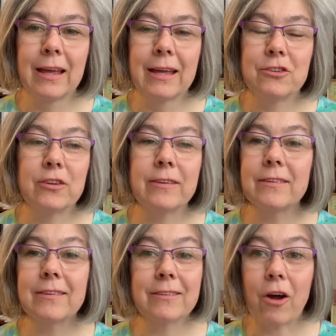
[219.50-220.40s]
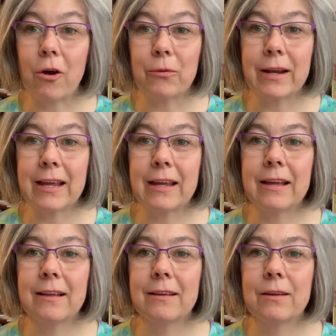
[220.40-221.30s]
Jesus is
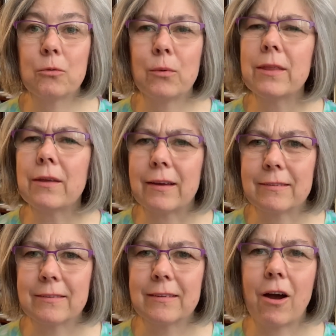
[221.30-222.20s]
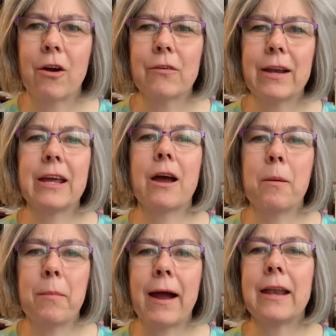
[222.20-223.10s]
already with us, already
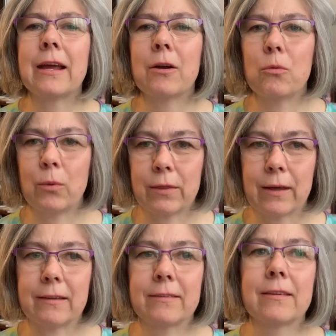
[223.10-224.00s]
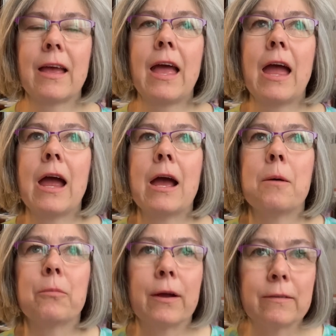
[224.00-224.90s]
abiding with us,
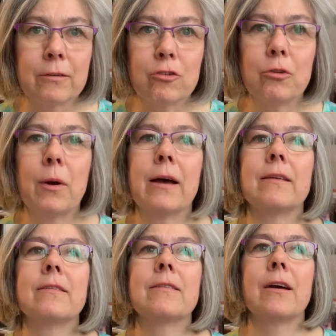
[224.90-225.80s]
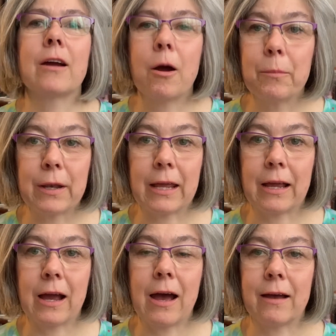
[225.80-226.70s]
present to us,
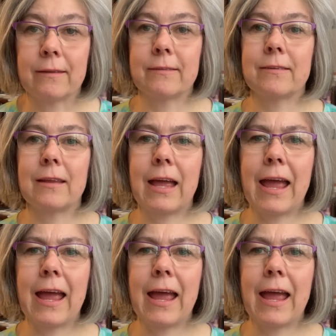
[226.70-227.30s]
accompanying us.